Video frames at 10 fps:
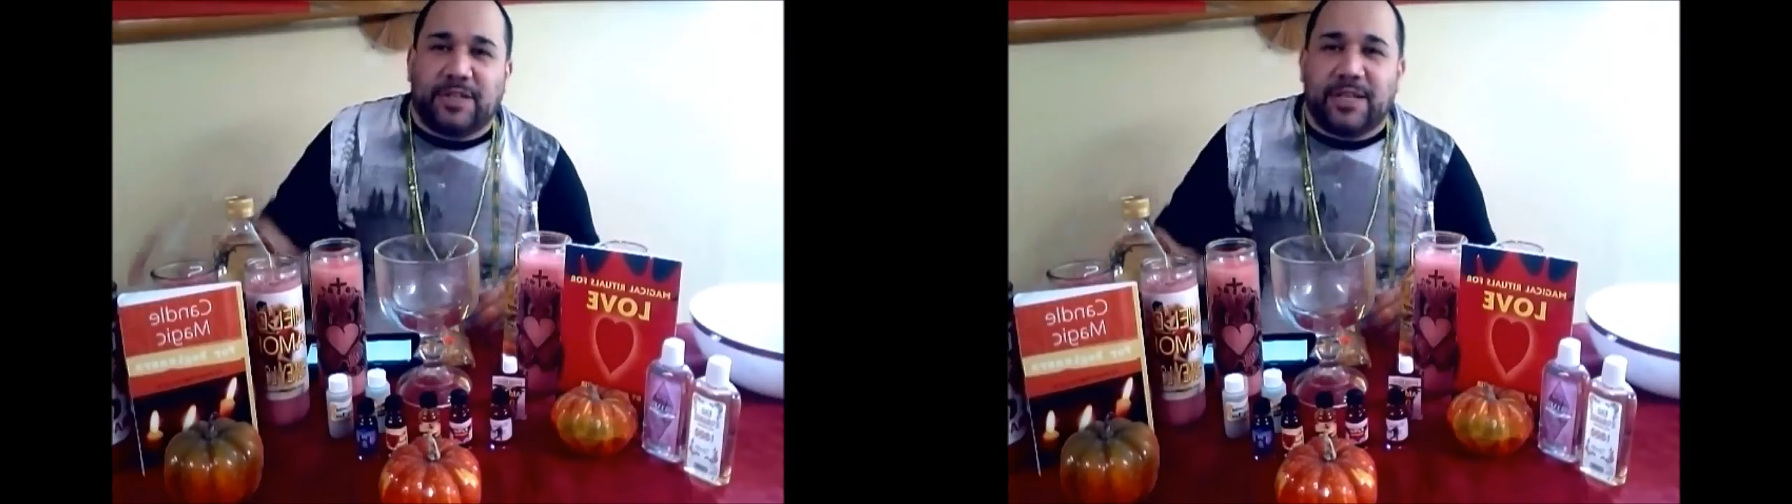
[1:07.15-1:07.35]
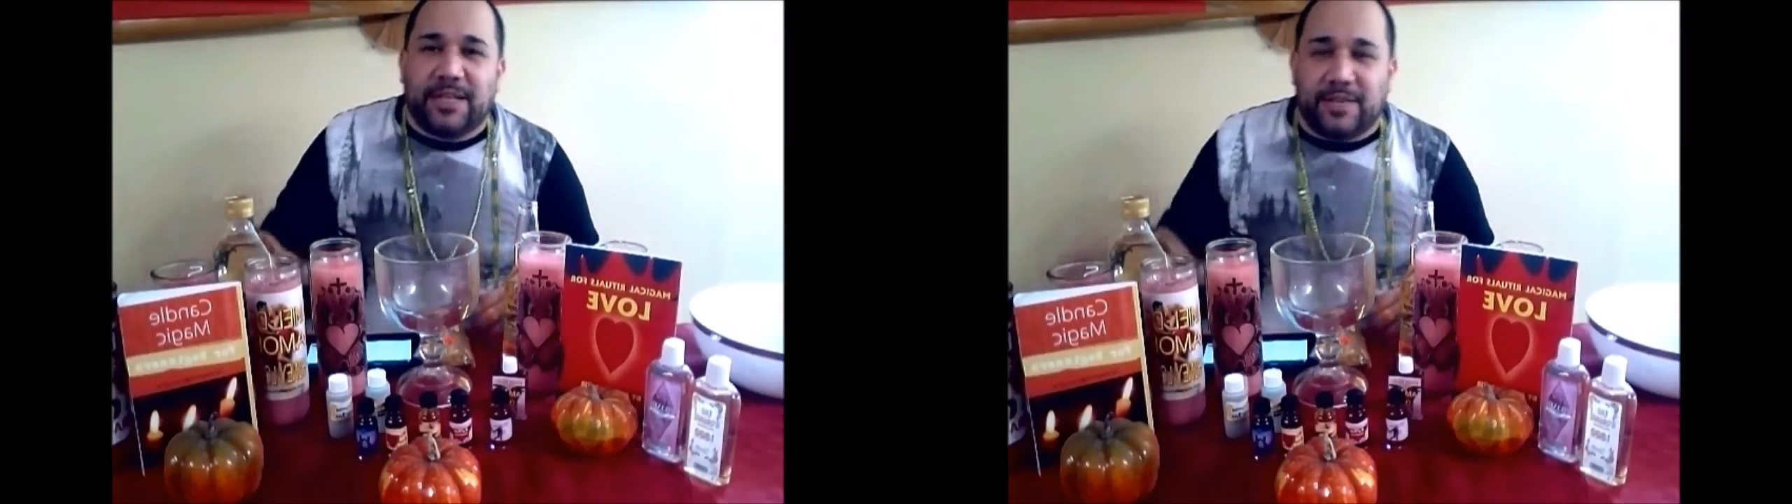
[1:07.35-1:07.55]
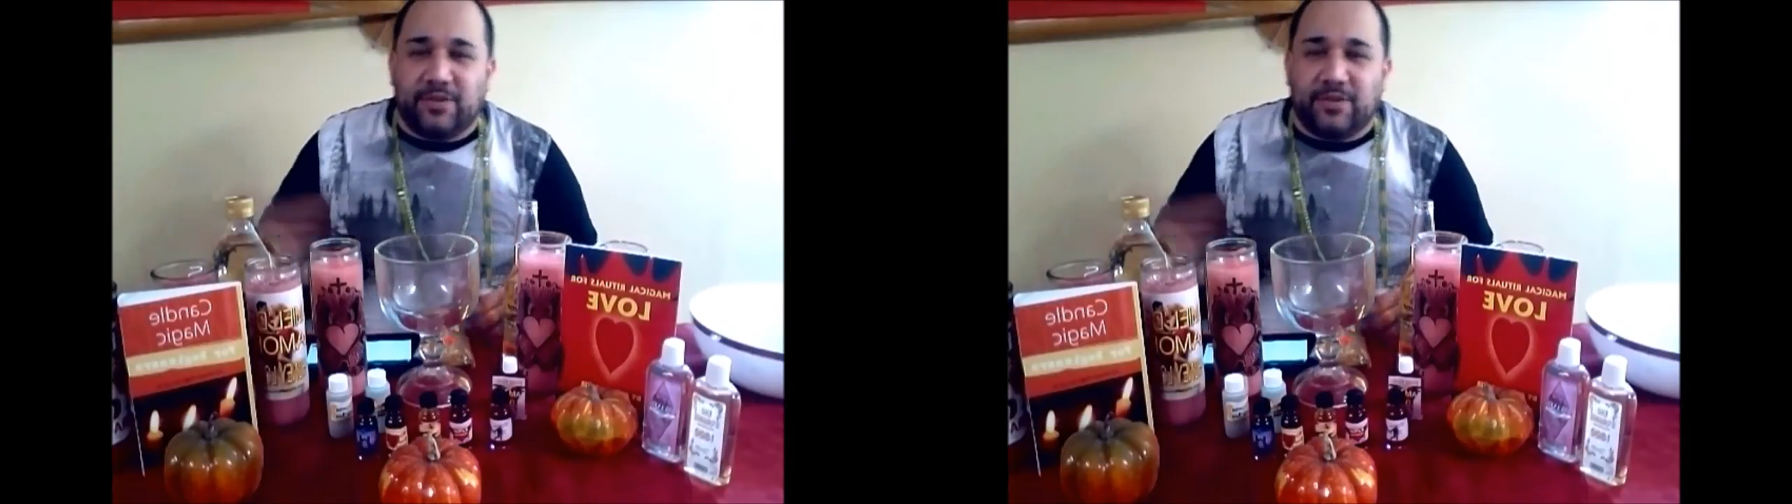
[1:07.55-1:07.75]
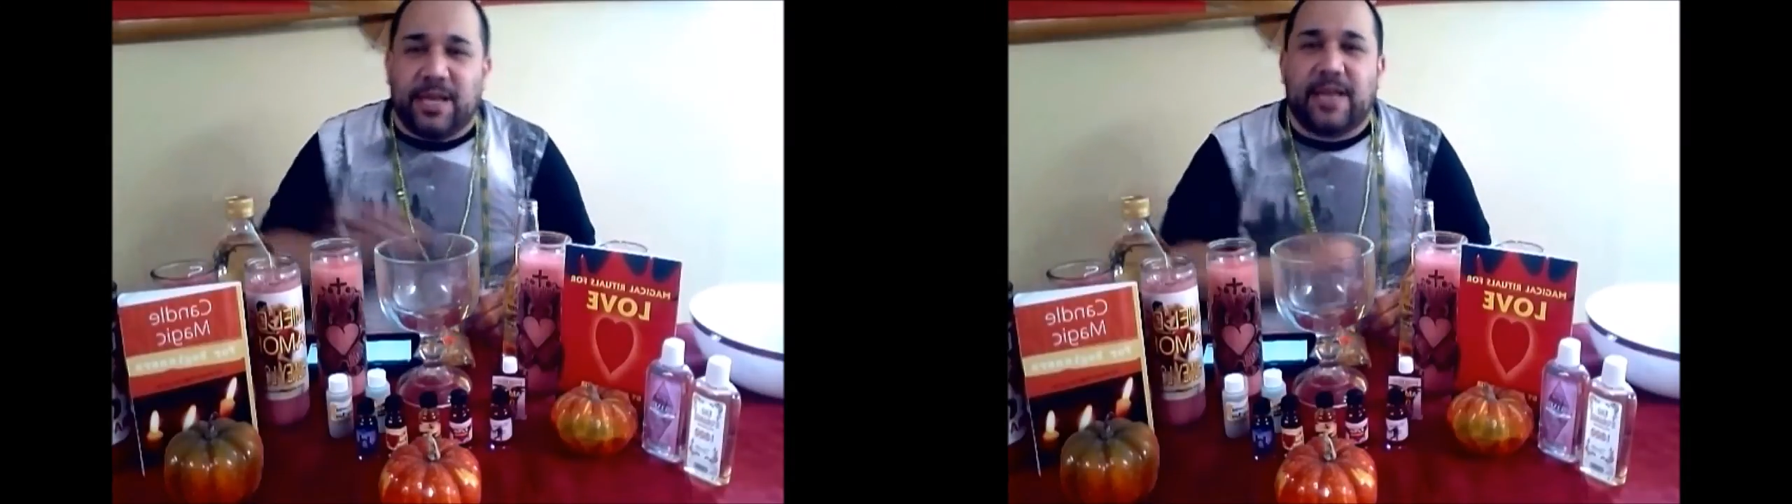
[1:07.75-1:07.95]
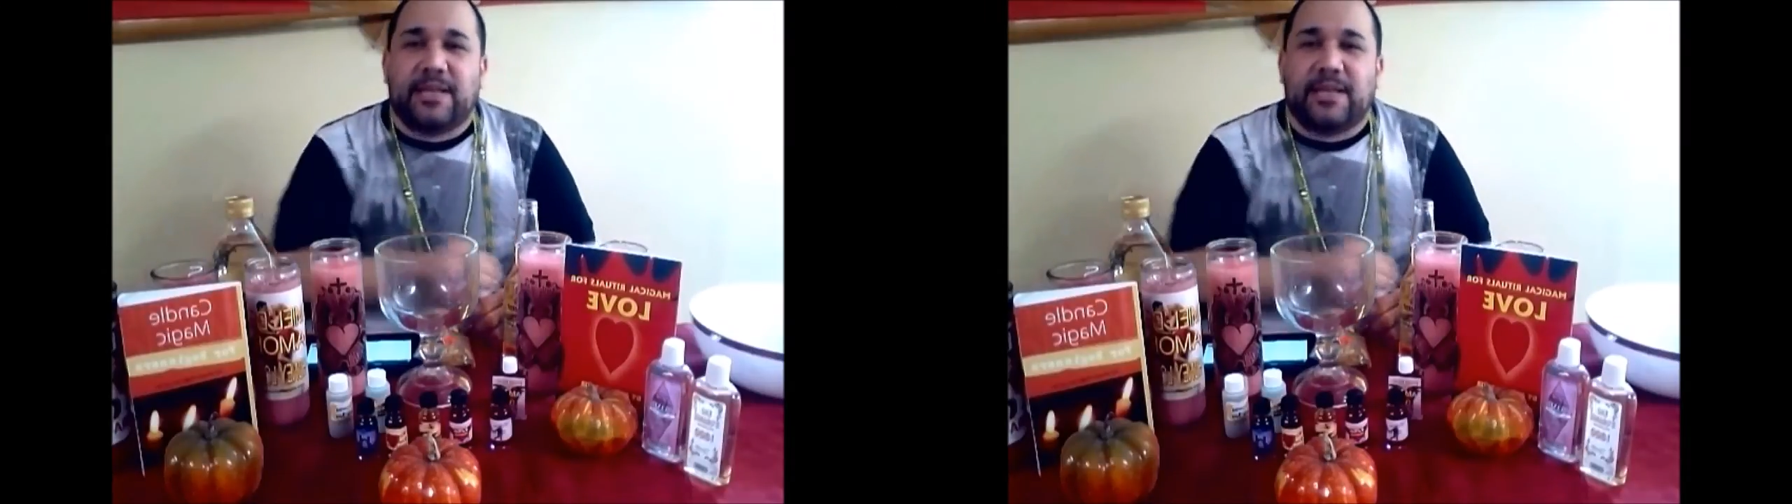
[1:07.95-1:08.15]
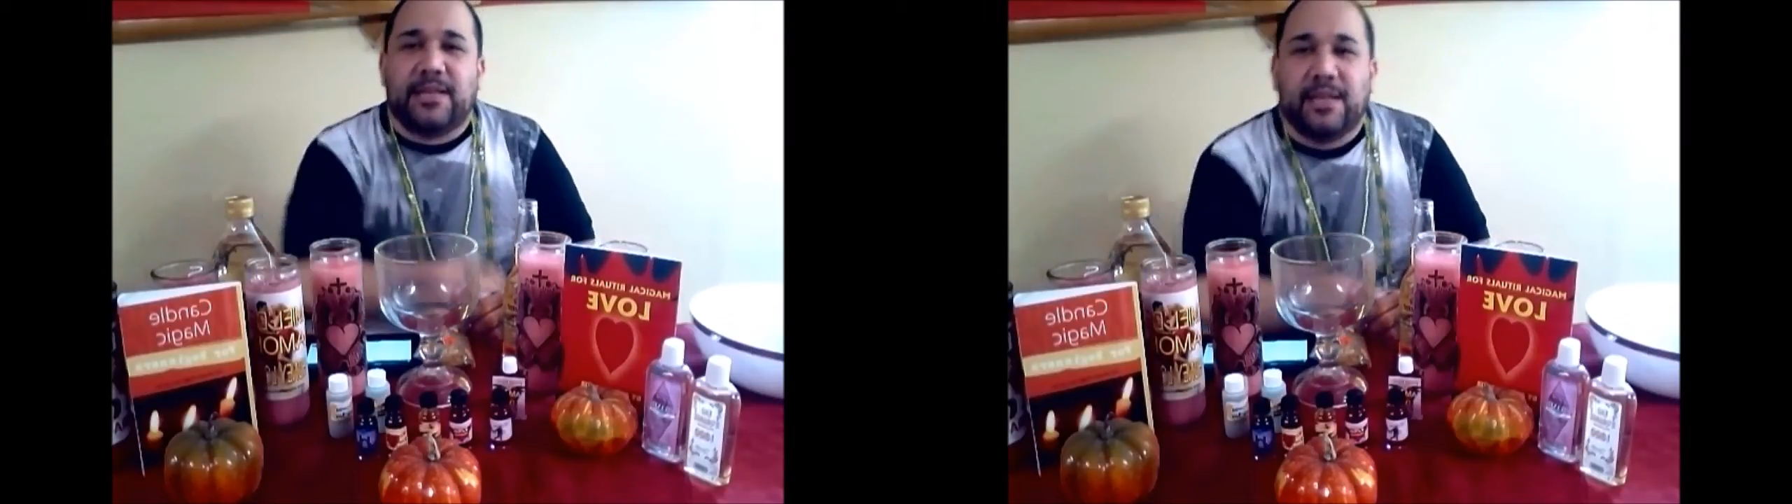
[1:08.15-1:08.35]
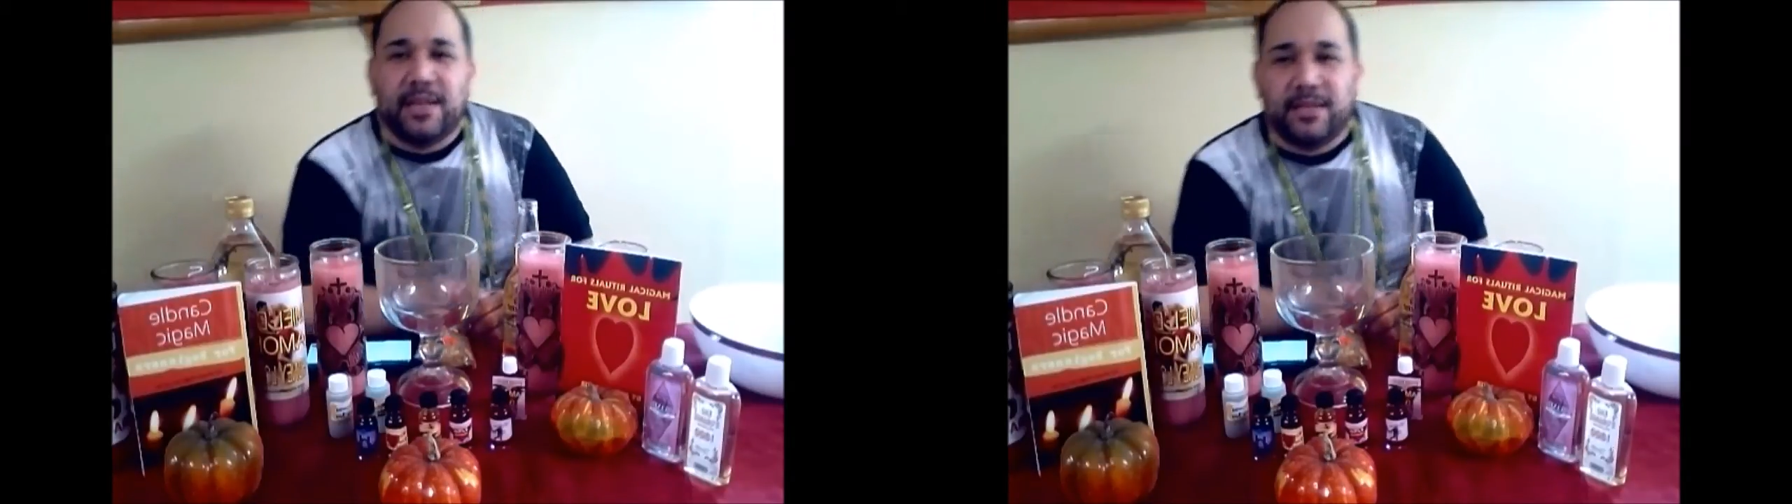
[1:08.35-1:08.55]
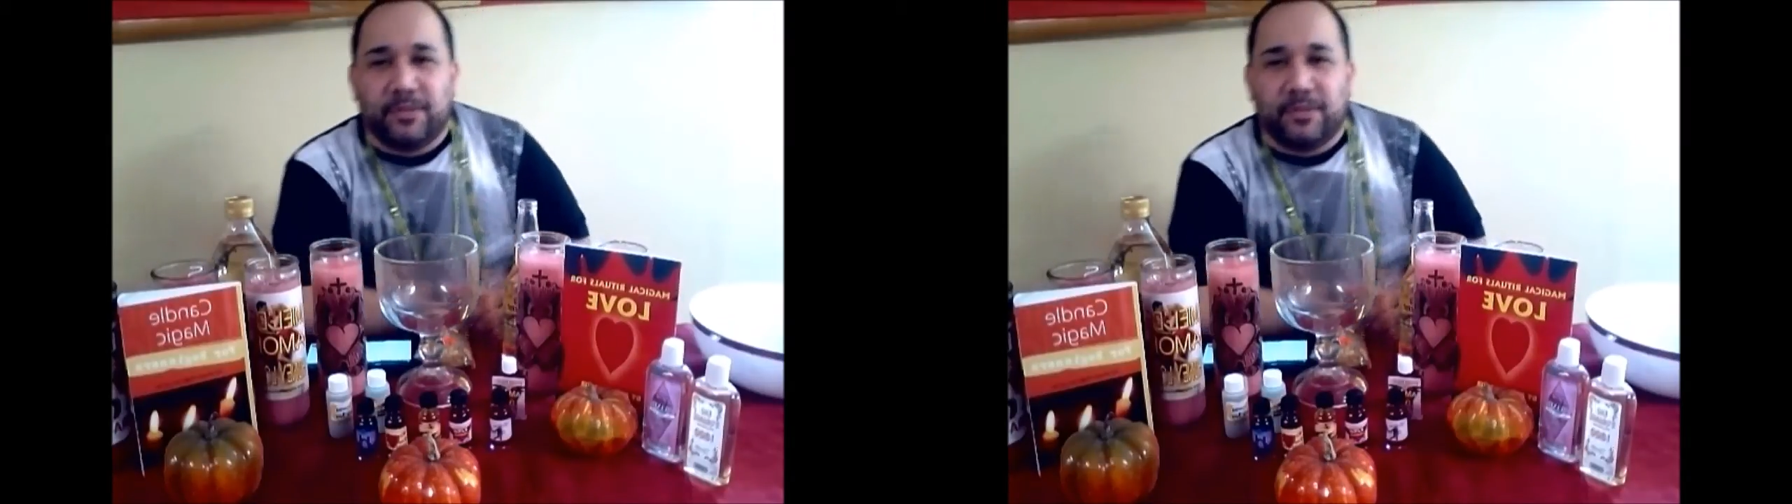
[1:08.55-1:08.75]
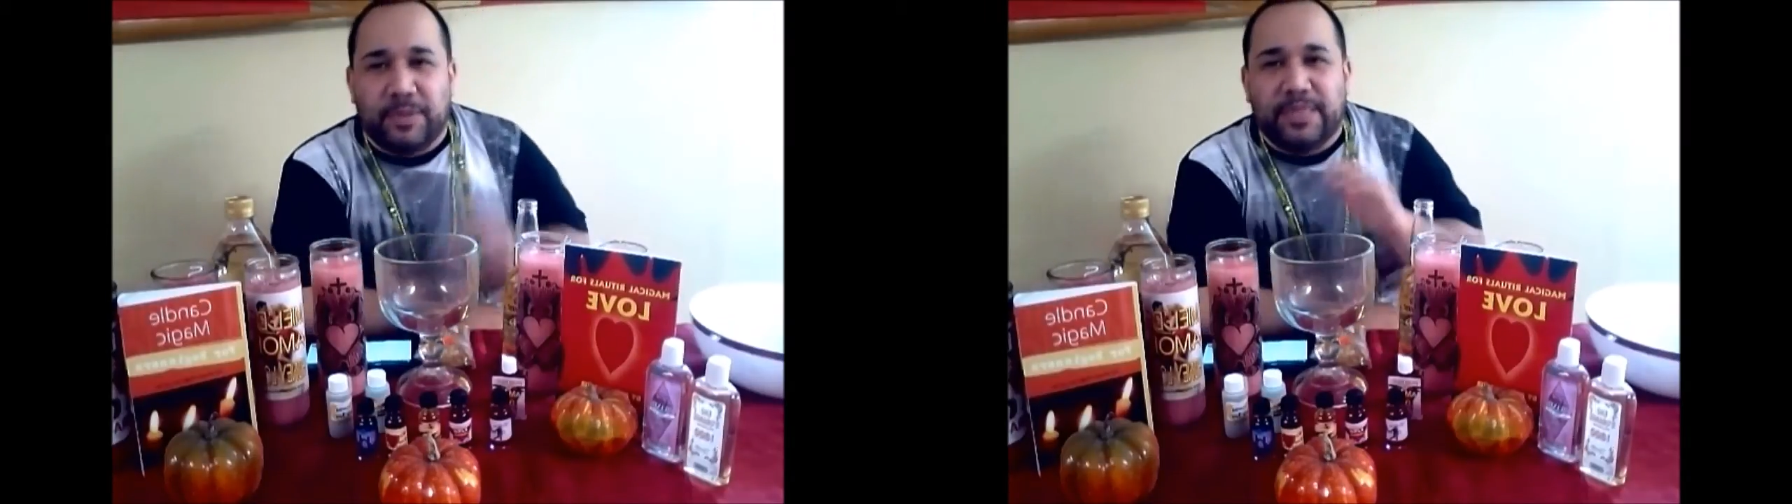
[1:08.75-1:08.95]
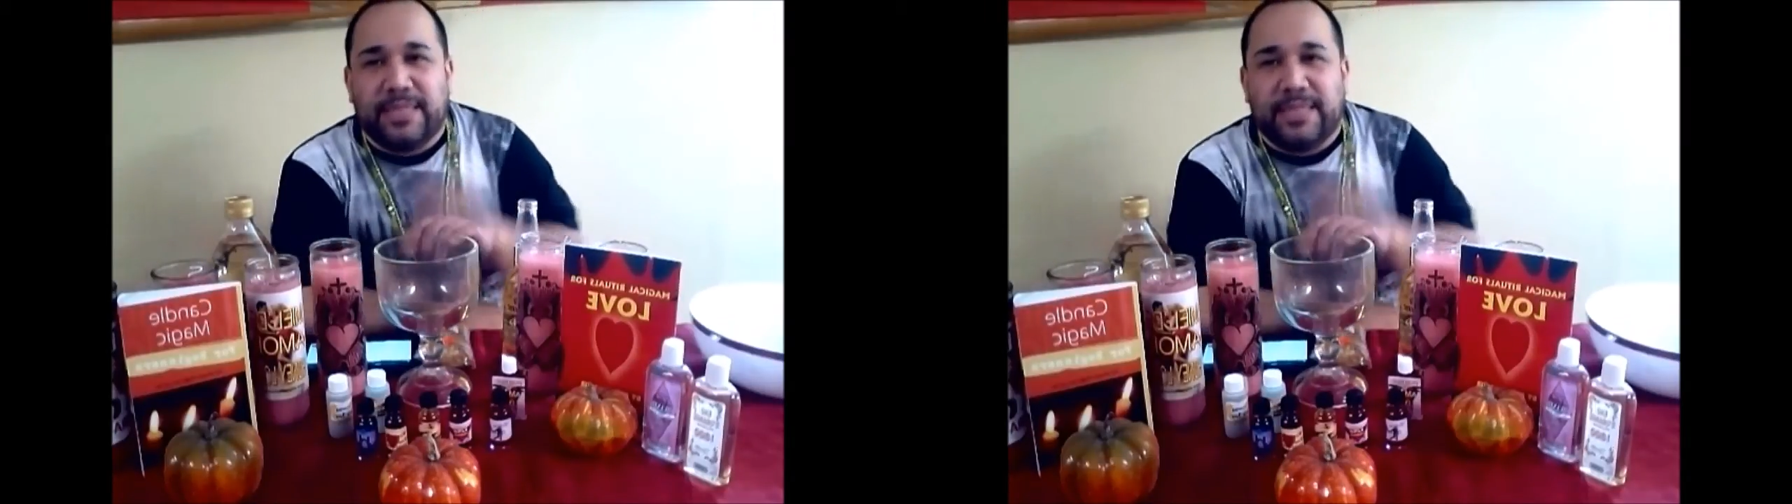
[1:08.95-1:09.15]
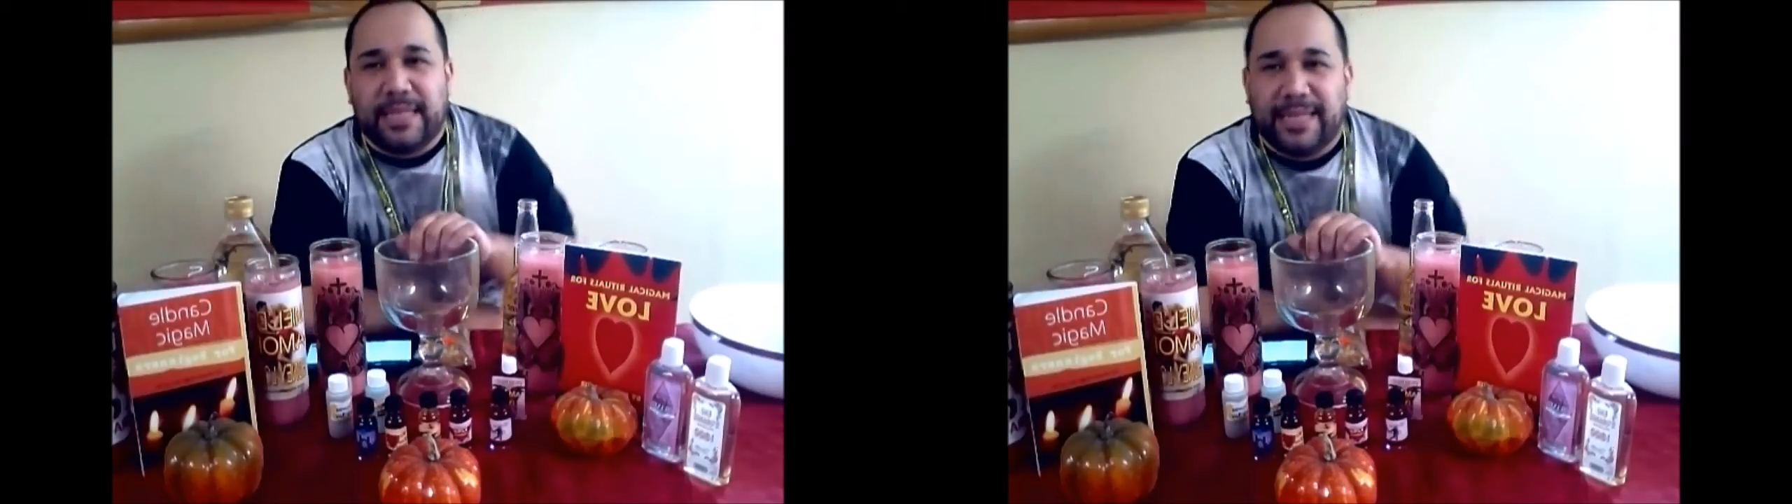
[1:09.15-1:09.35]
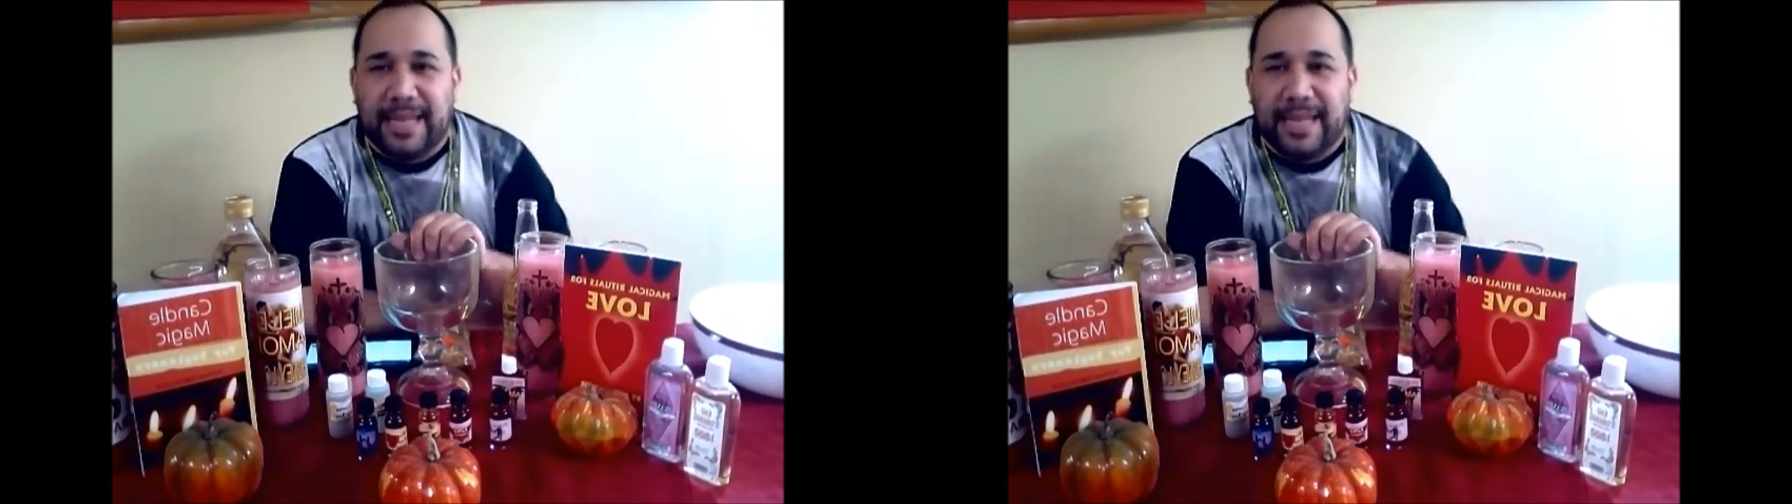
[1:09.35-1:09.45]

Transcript: that you get to put inside the lamp.